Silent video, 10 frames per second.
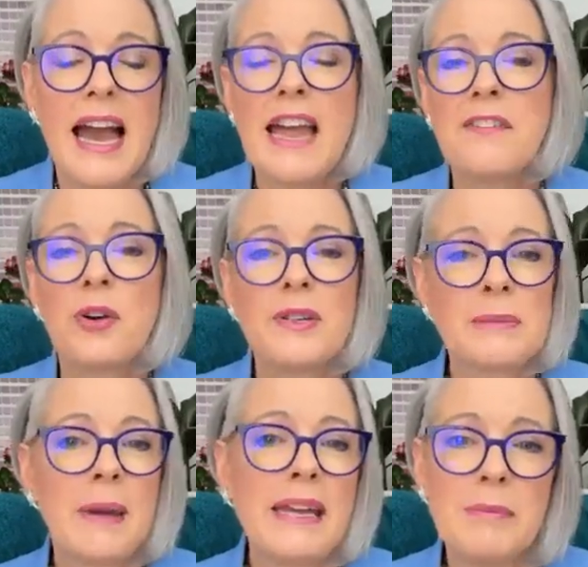And of
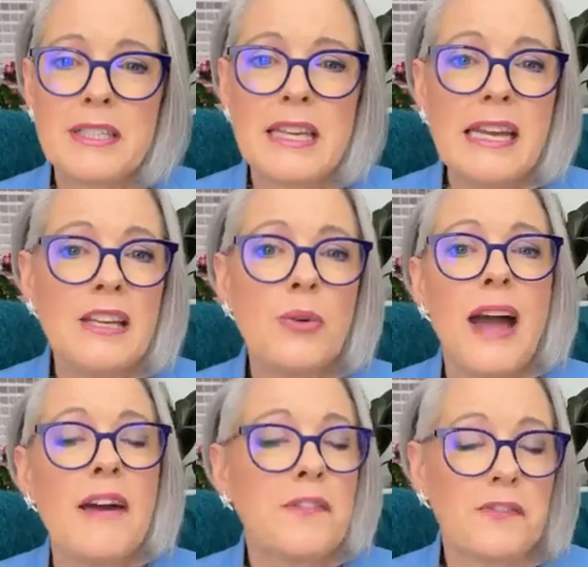course, being petite, you
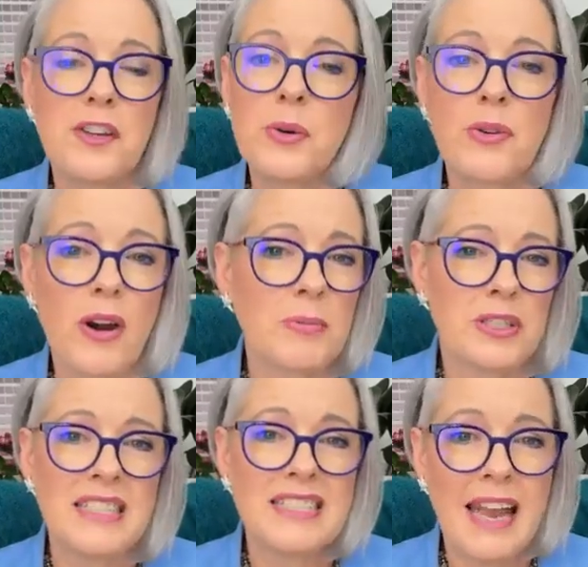have fewer
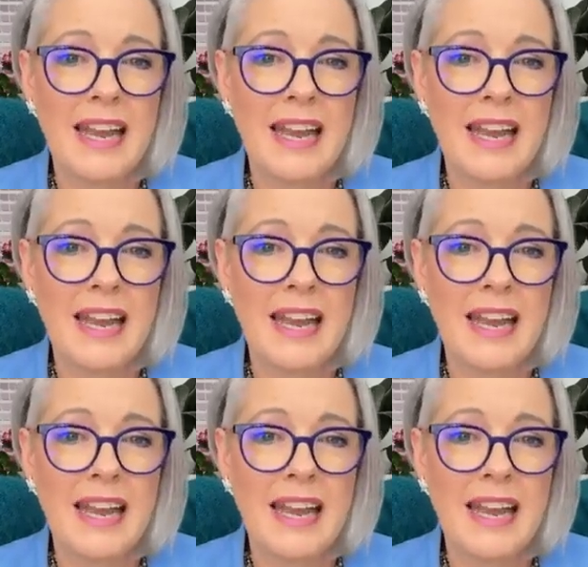options